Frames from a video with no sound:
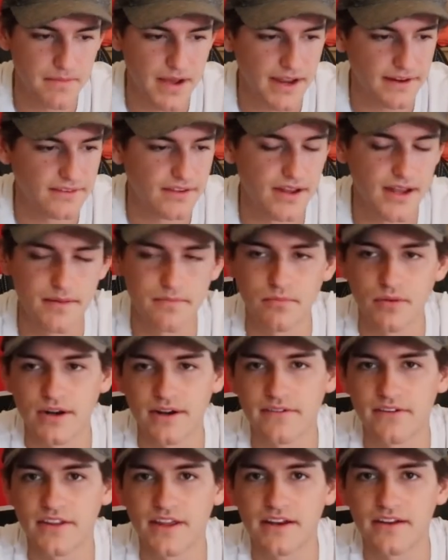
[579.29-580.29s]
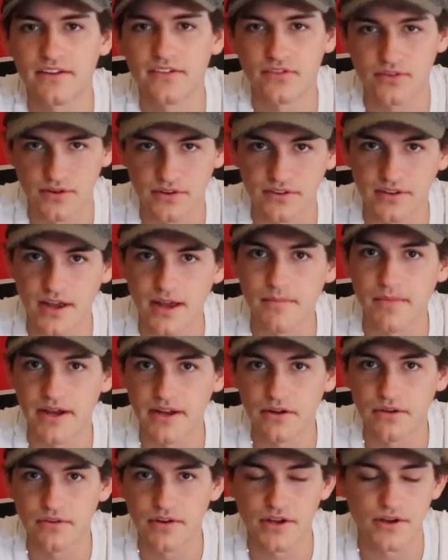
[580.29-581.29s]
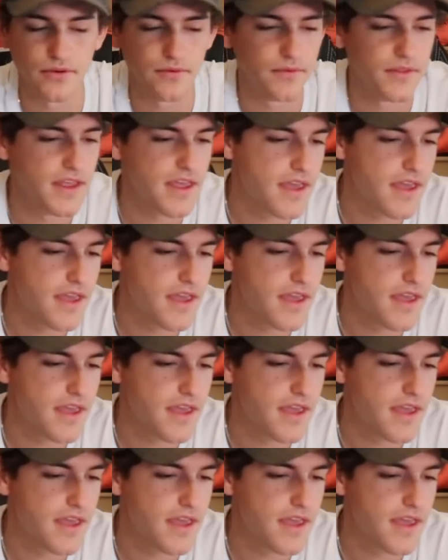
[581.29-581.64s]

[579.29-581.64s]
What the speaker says: my time, whatever that is your time. I don't know.